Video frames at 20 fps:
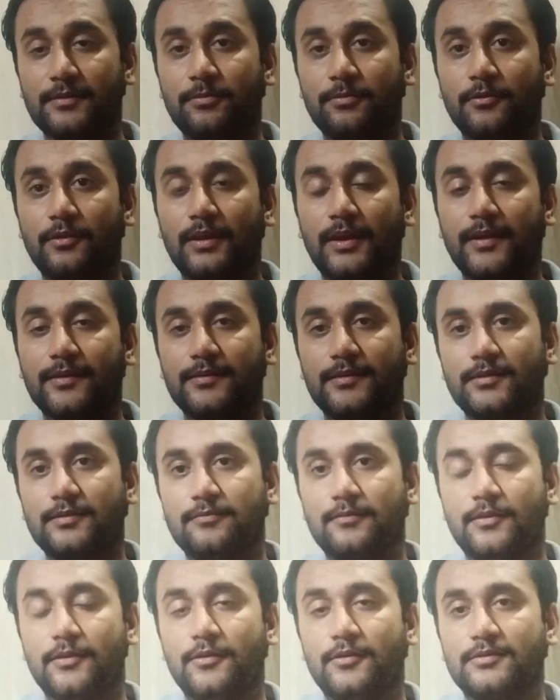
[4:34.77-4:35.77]
If you like this
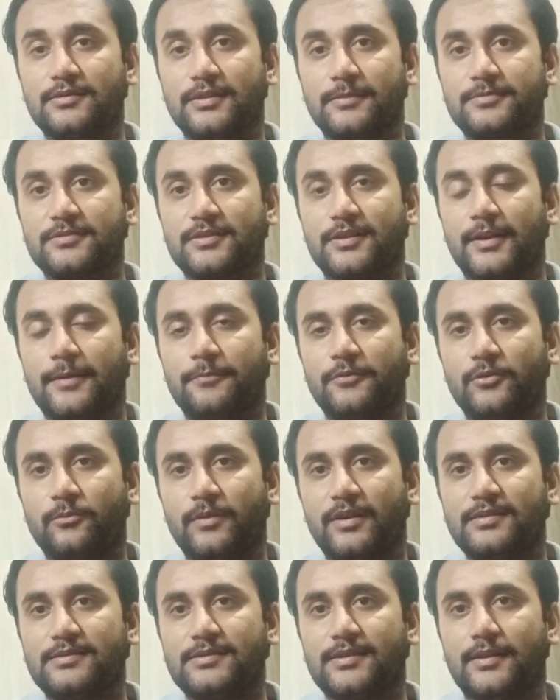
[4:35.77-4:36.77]
video subscribe to
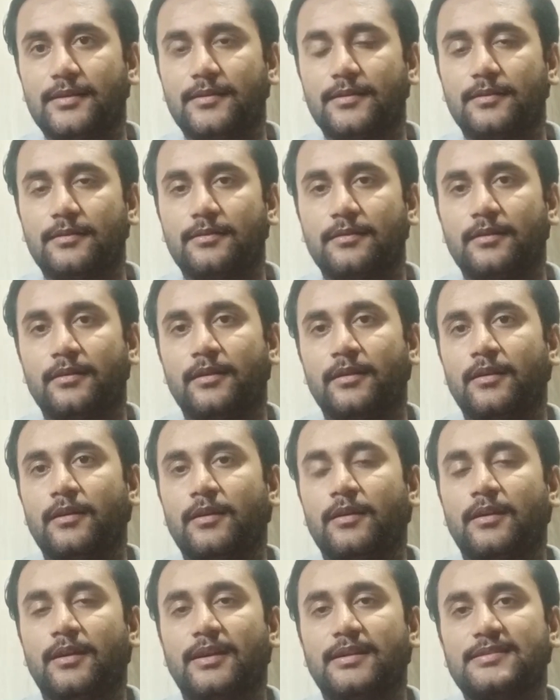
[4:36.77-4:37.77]
my channel
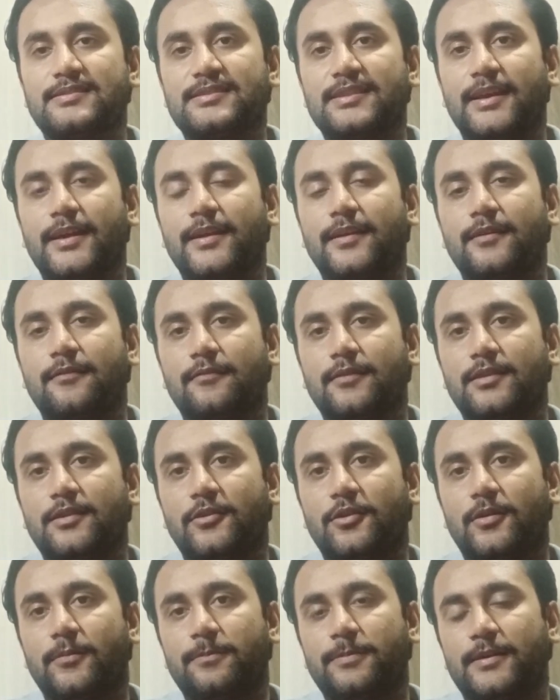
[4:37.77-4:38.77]
and share it with
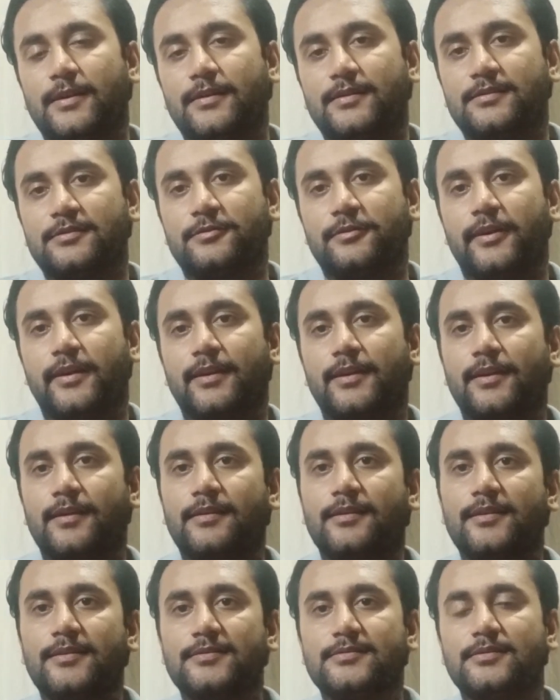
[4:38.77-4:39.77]
your friends so I can
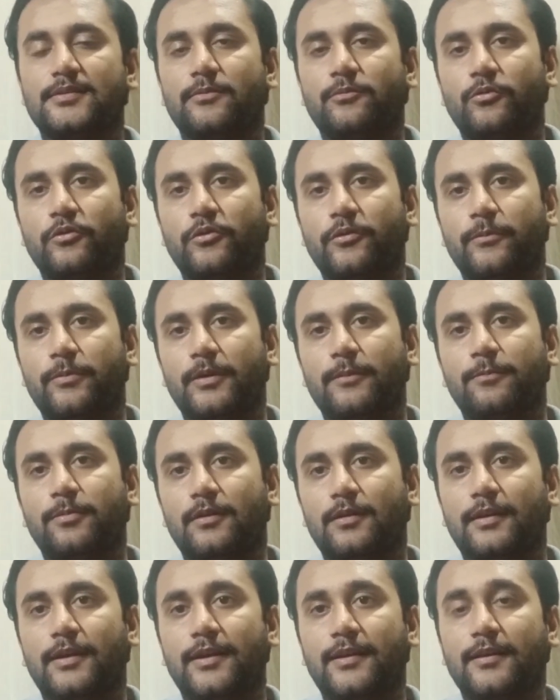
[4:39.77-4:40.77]
reach the more
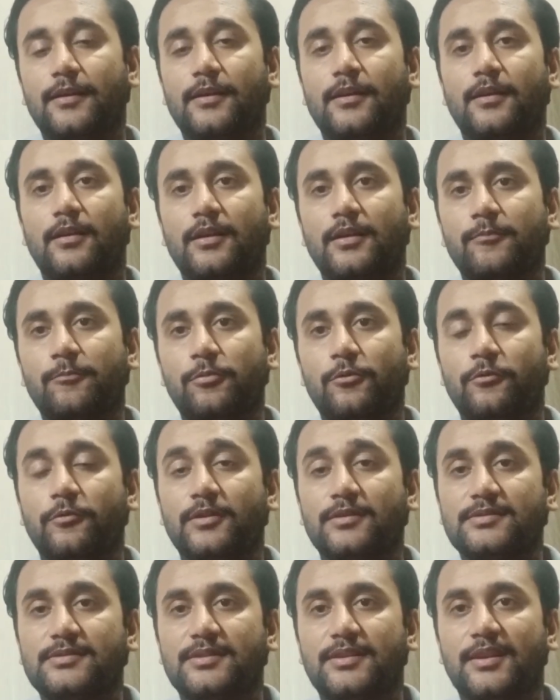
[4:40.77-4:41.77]
people and
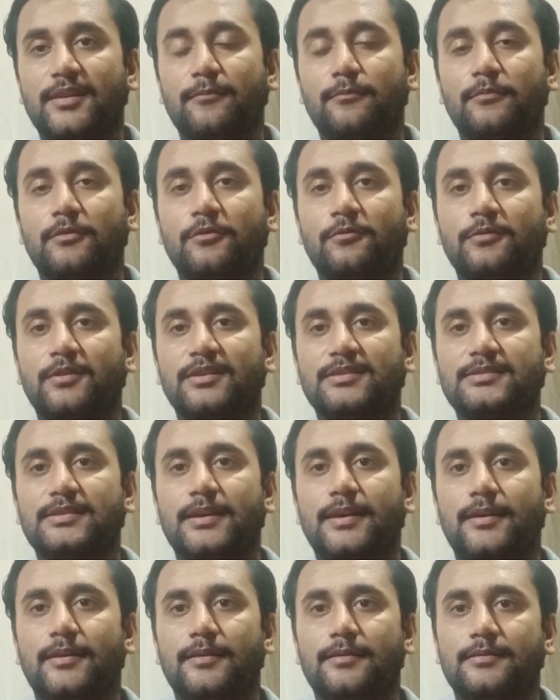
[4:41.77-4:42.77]
influence them to the
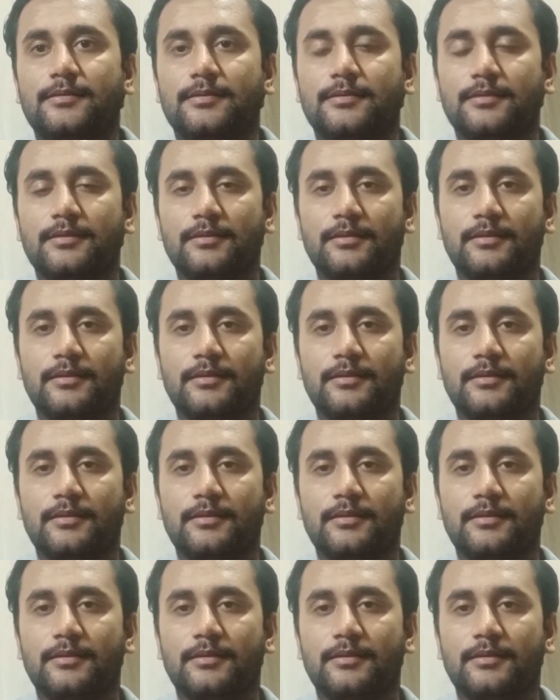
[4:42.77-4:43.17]
science.